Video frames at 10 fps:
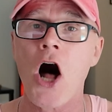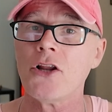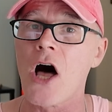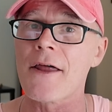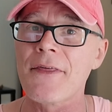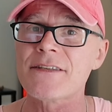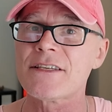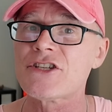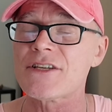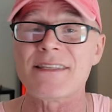A lot of this
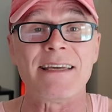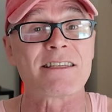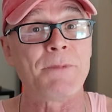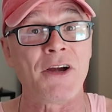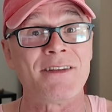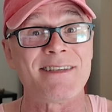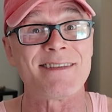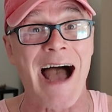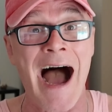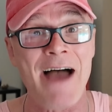is just the
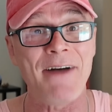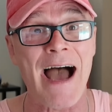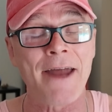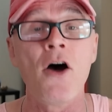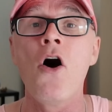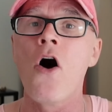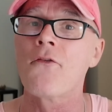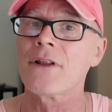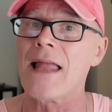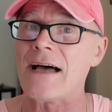experiences I've had
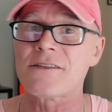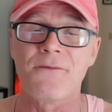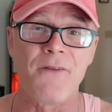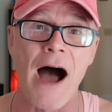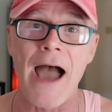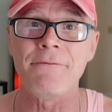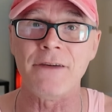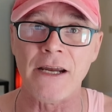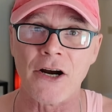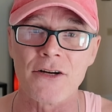over the last 5
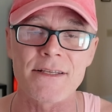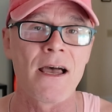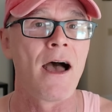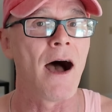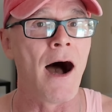years